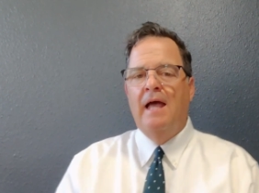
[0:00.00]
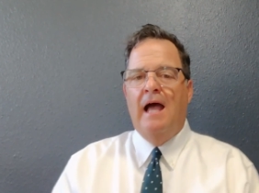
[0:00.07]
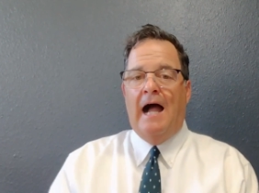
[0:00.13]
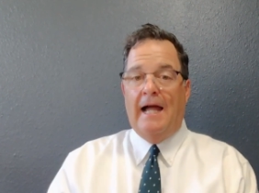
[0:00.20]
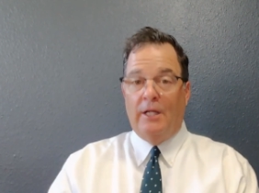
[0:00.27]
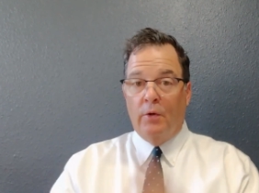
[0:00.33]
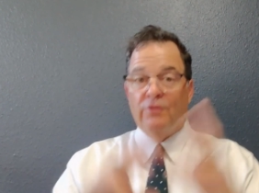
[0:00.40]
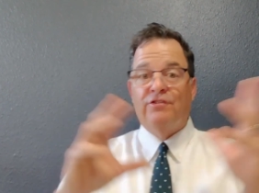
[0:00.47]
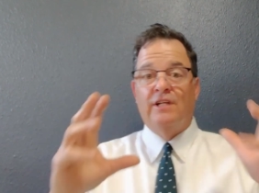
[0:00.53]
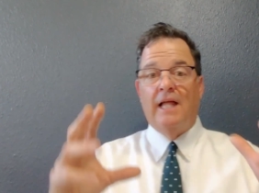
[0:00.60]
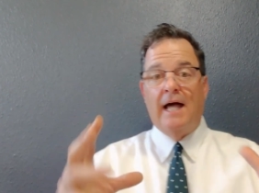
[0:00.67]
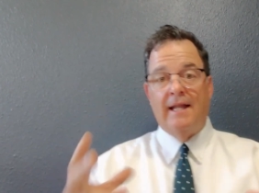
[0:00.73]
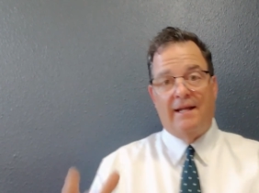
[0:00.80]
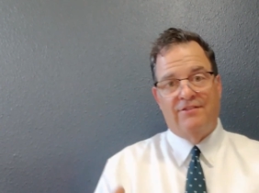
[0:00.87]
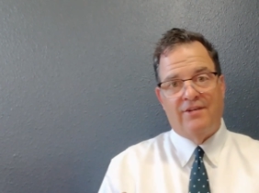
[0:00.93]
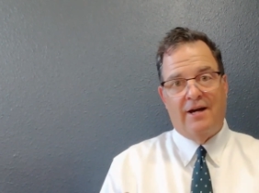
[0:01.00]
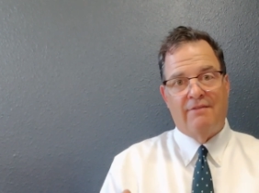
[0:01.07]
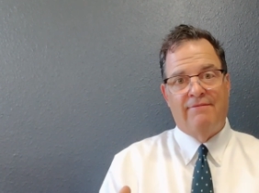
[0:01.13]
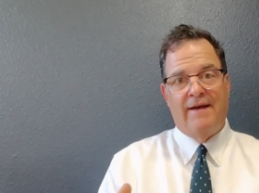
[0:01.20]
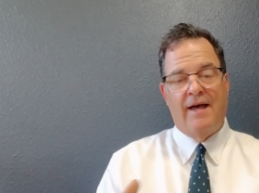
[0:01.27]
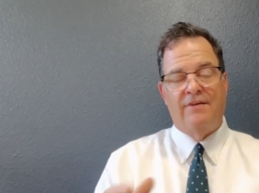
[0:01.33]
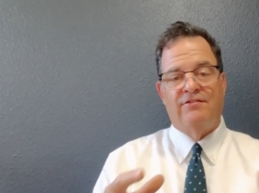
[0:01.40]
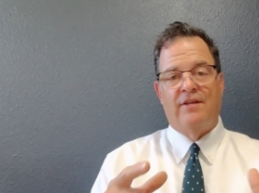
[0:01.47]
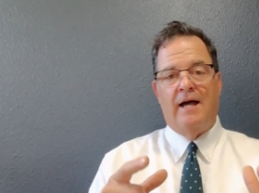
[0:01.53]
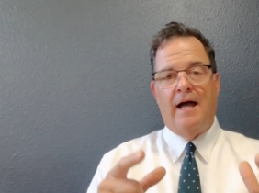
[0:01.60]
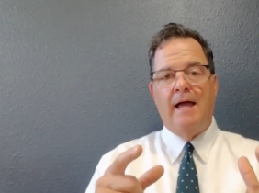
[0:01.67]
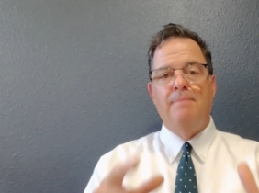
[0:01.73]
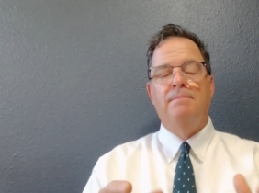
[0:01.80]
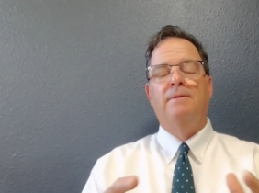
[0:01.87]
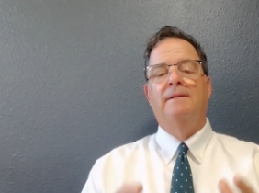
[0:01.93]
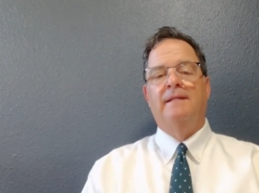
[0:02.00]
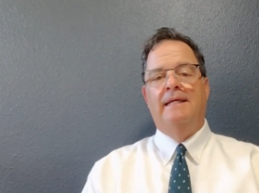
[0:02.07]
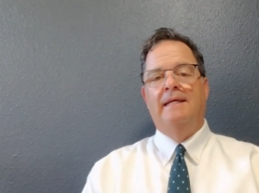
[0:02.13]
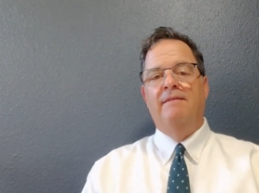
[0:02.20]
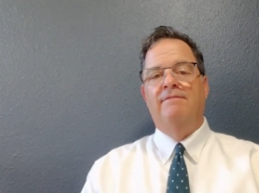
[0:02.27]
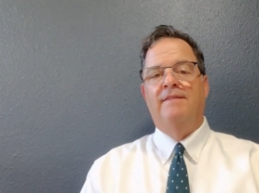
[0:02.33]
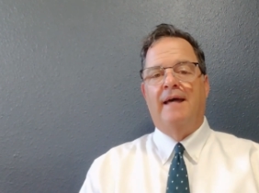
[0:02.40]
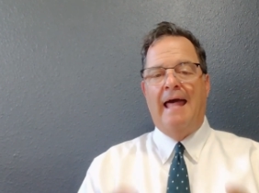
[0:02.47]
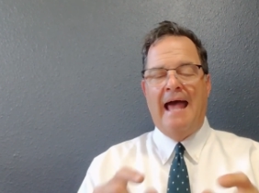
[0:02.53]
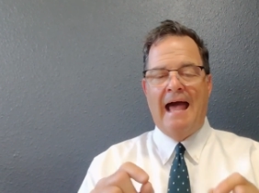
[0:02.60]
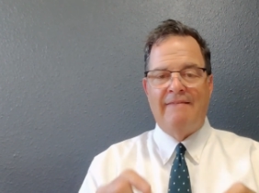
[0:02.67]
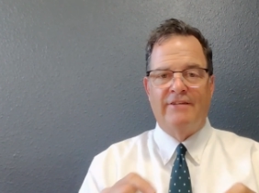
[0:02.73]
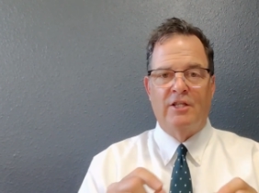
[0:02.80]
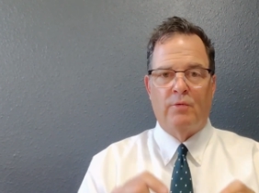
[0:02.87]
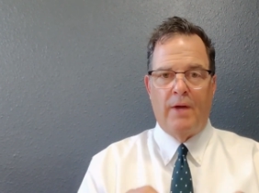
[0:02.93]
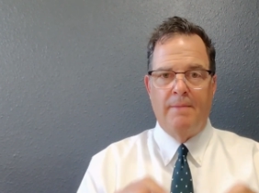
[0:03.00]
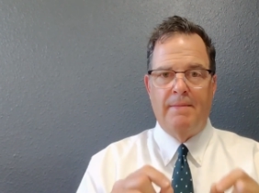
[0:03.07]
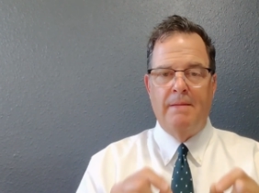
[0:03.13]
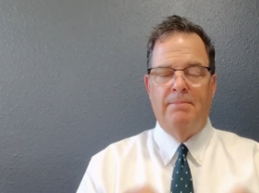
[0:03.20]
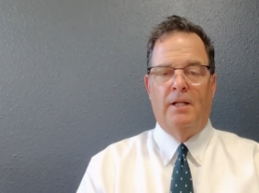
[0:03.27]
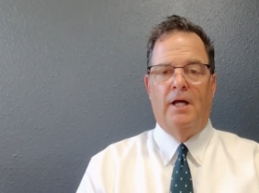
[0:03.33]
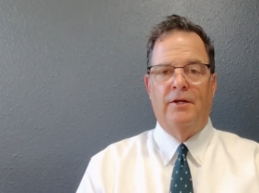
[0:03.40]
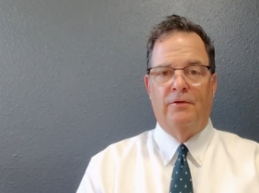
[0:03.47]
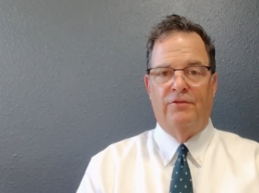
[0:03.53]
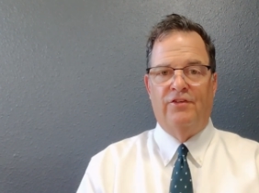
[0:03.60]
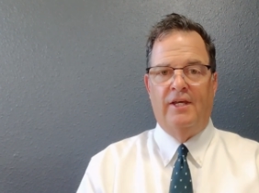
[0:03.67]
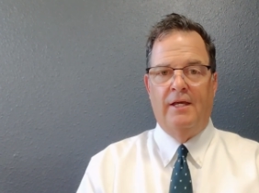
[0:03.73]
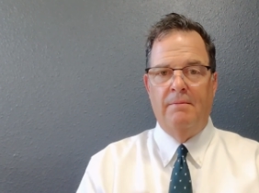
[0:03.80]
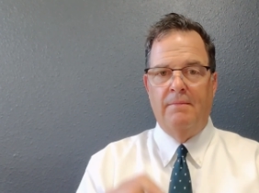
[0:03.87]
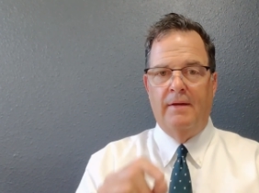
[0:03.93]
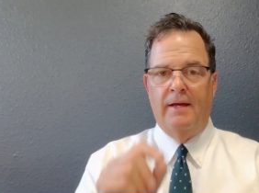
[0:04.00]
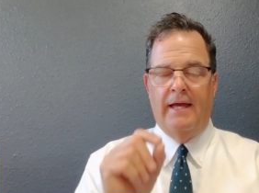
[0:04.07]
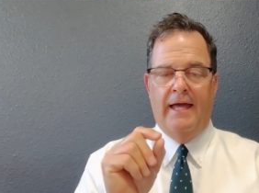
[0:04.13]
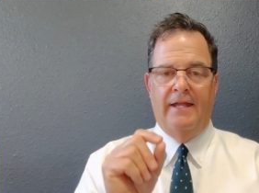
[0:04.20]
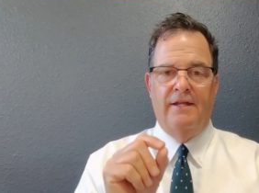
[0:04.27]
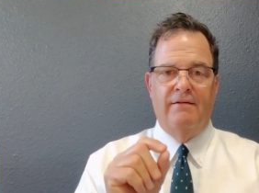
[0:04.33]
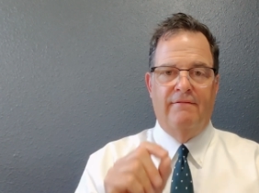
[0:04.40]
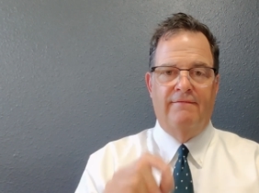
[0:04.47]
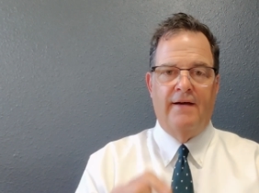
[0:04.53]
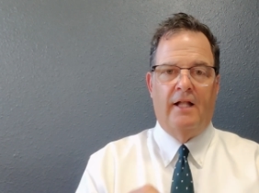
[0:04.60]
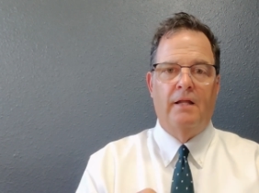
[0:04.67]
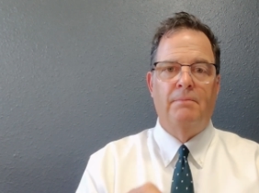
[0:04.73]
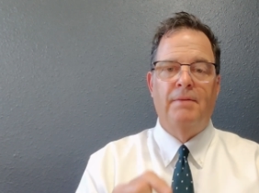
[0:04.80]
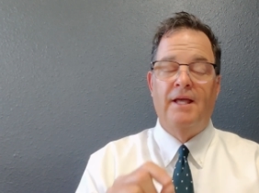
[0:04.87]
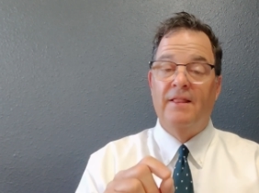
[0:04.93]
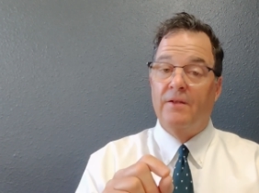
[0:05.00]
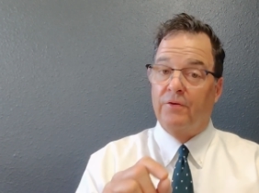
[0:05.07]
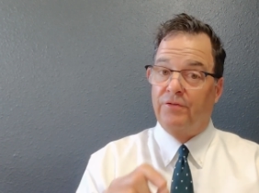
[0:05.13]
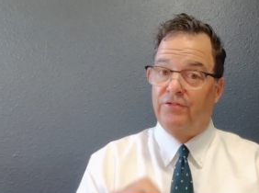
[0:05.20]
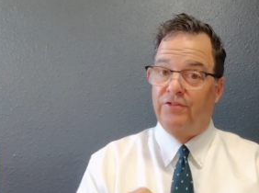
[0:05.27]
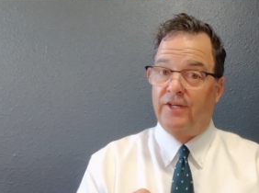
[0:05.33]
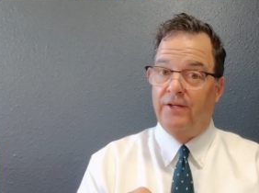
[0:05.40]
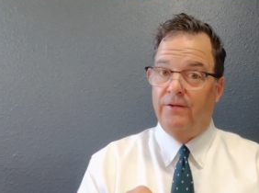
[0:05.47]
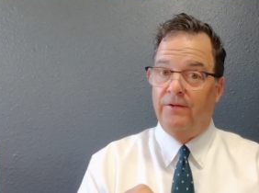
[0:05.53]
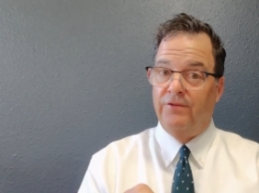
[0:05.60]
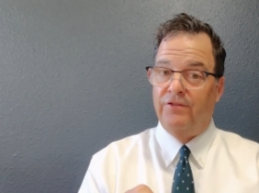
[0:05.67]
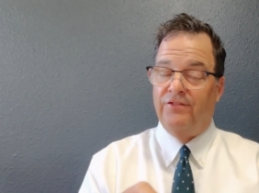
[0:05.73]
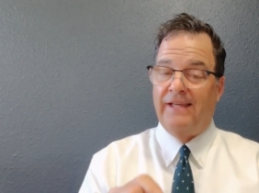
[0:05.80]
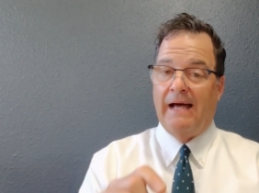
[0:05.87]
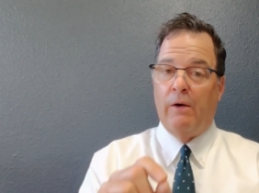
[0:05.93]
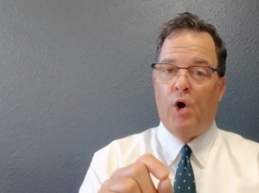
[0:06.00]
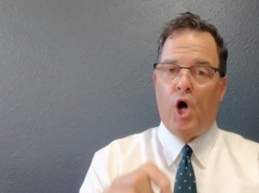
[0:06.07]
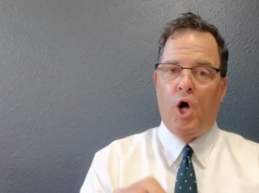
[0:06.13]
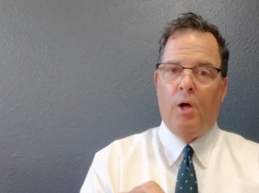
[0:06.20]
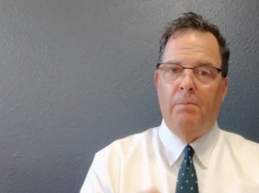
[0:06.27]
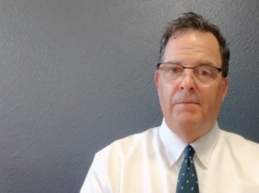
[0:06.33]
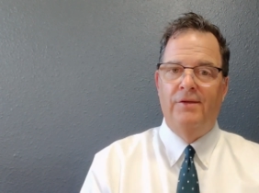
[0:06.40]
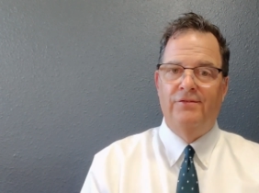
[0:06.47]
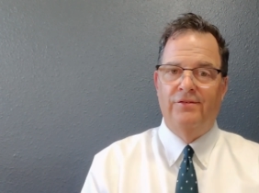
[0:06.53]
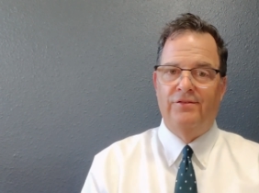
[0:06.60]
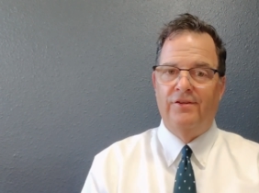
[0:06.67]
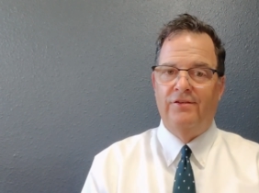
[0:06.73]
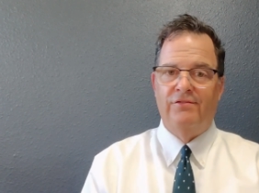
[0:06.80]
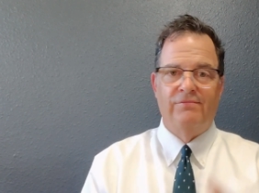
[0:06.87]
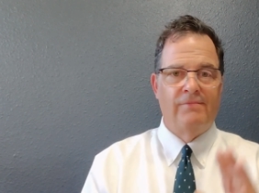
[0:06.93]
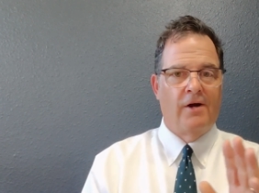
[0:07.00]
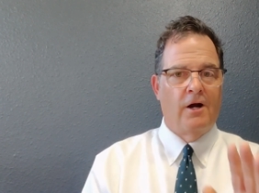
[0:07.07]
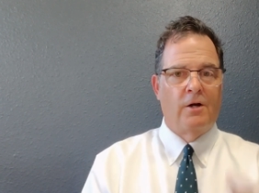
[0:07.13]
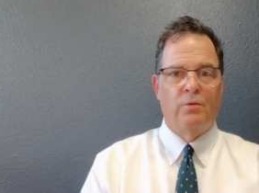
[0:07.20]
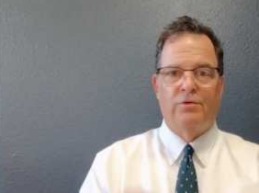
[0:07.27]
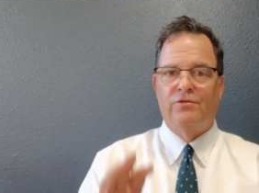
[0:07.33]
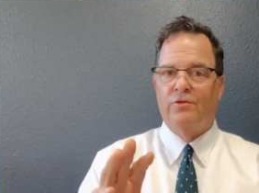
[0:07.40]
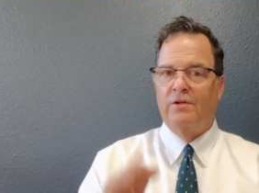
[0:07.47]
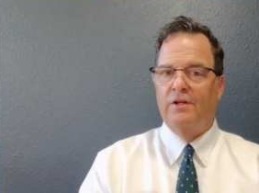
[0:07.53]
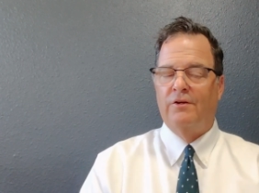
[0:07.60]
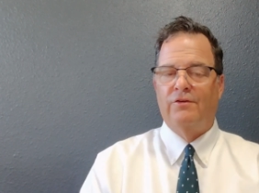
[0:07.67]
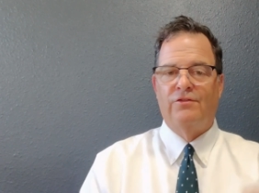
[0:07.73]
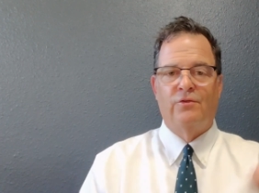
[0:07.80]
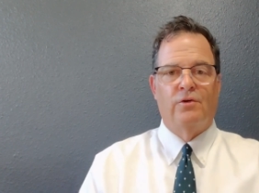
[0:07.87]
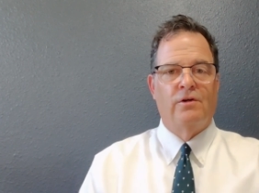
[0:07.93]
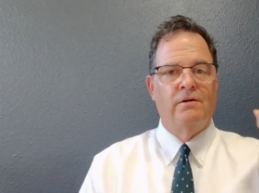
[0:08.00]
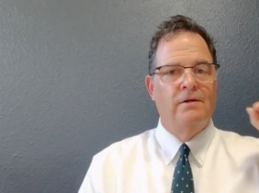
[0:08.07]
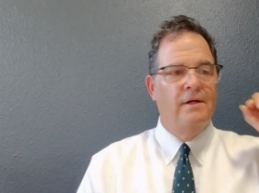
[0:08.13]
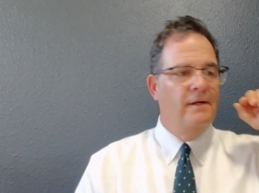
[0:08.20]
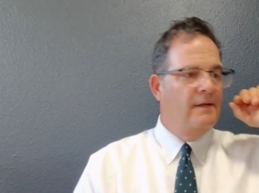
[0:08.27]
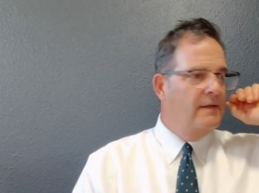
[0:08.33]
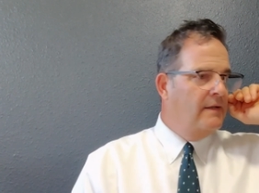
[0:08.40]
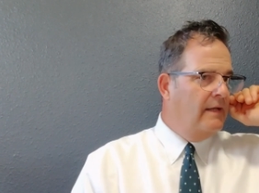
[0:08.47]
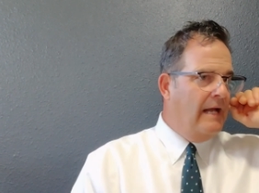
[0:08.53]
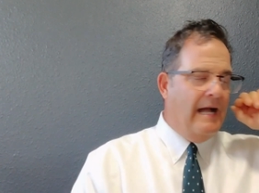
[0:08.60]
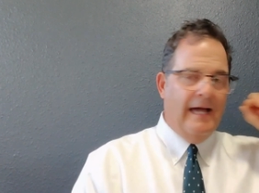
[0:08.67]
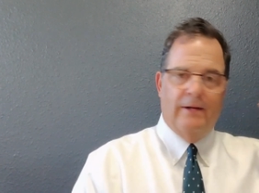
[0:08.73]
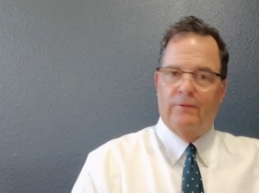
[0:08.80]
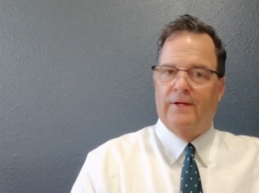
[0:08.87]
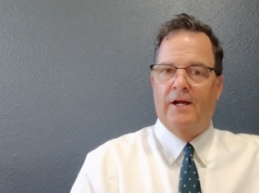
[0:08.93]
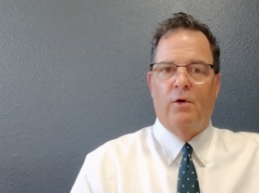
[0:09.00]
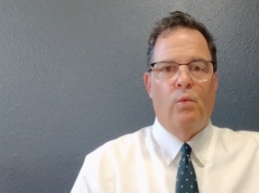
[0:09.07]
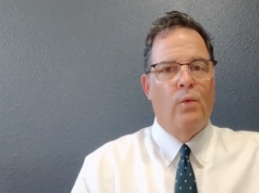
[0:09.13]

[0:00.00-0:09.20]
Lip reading: I know it's a lot. I talk fast. I believe that having the right people on your team and developing their skills is how all businesses, hardware store, liquor store, I don't care